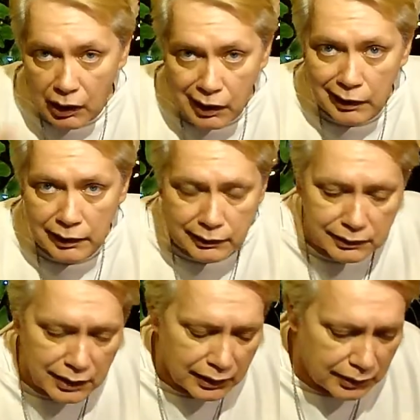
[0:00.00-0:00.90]
I didn't
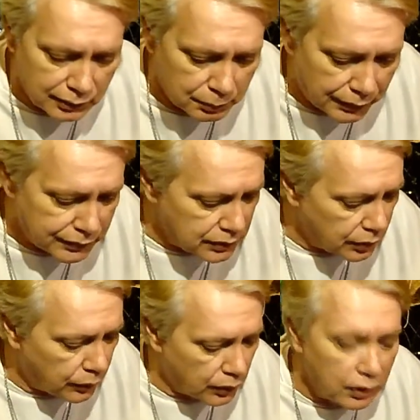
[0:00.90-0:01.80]
take the person to
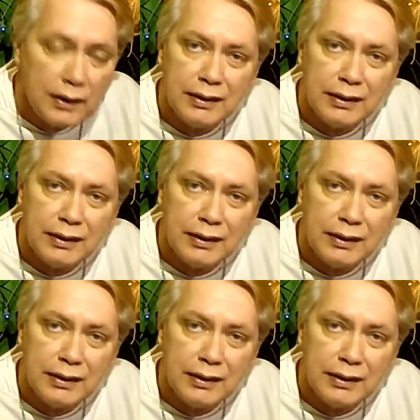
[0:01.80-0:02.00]
court,